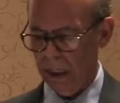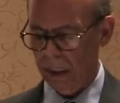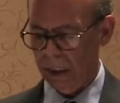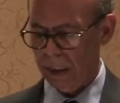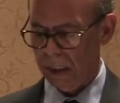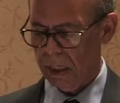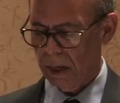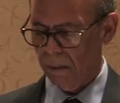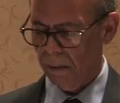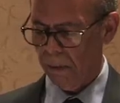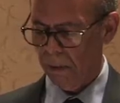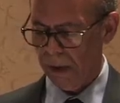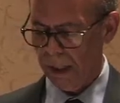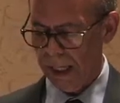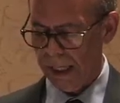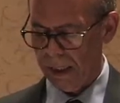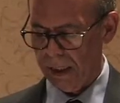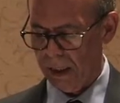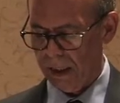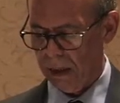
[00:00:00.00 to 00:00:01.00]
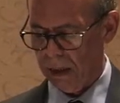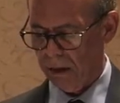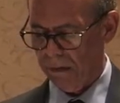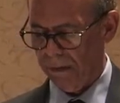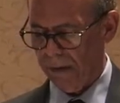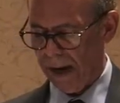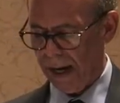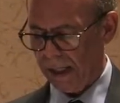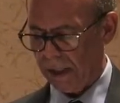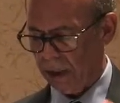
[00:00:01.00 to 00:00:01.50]
some related to the
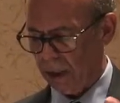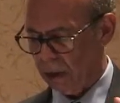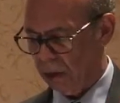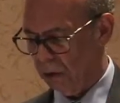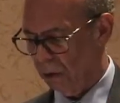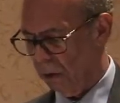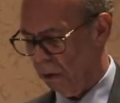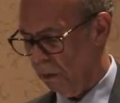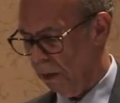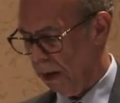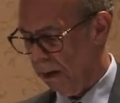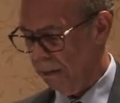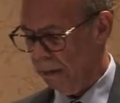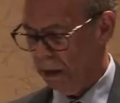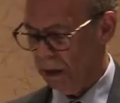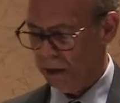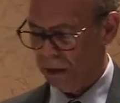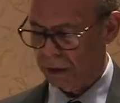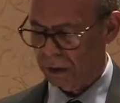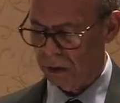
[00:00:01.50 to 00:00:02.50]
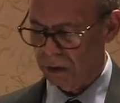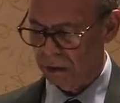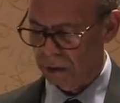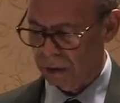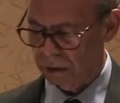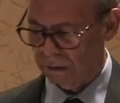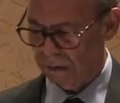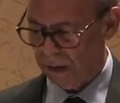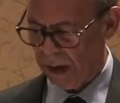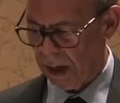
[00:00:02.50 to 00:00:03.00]
fact that you are women or
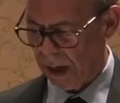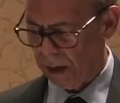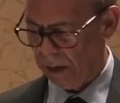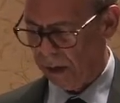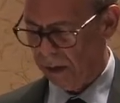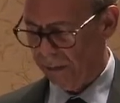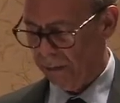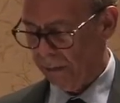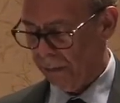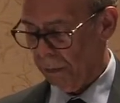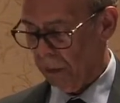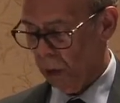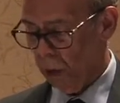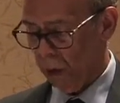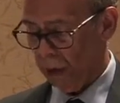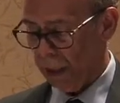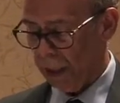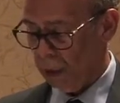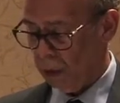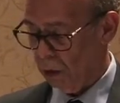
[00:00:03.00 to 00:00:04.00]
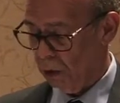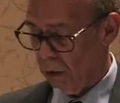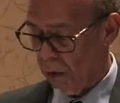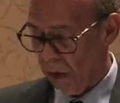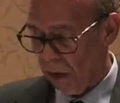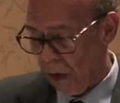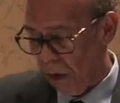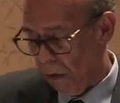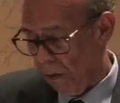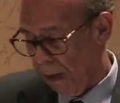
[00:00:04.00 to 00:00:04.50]
students of color, or that you are
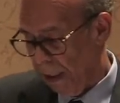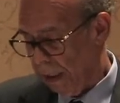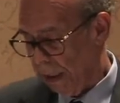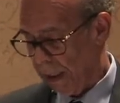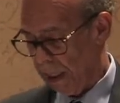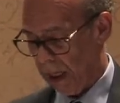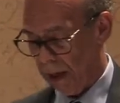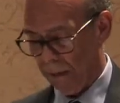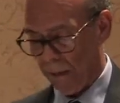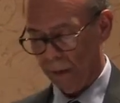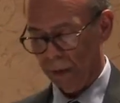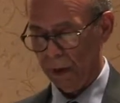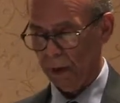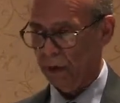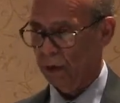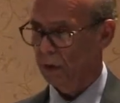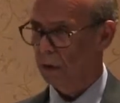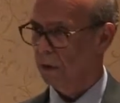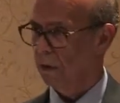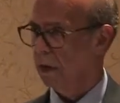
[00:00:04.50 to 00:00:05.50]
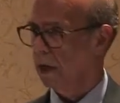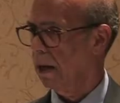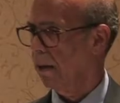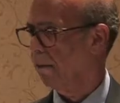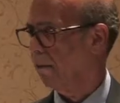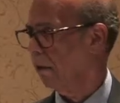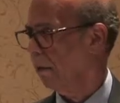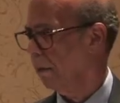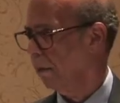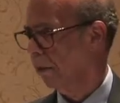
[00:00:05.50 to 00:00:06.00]
low income, or that you don't come
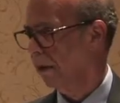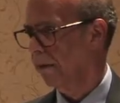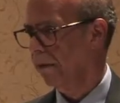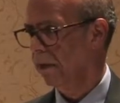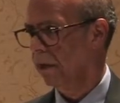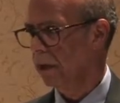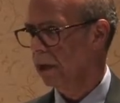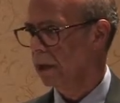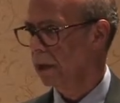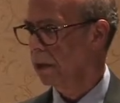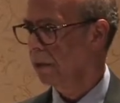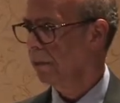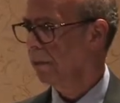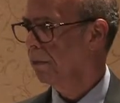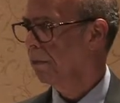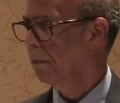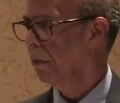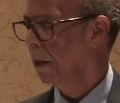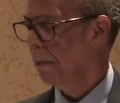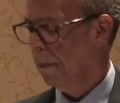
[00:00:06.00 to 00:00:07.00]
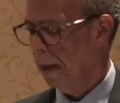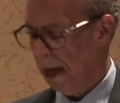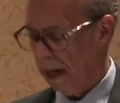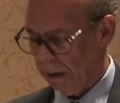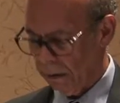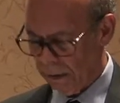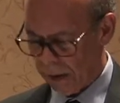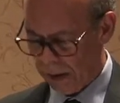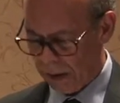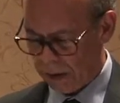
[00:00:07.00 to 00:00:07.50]
from privileged
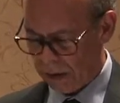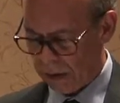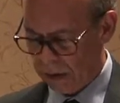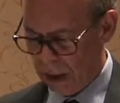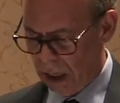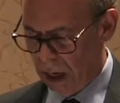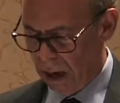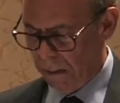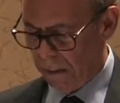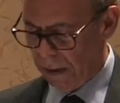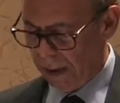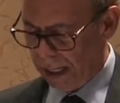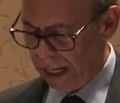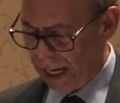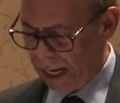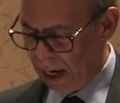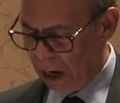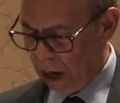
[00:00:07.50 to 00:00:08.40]
backgrounds. But I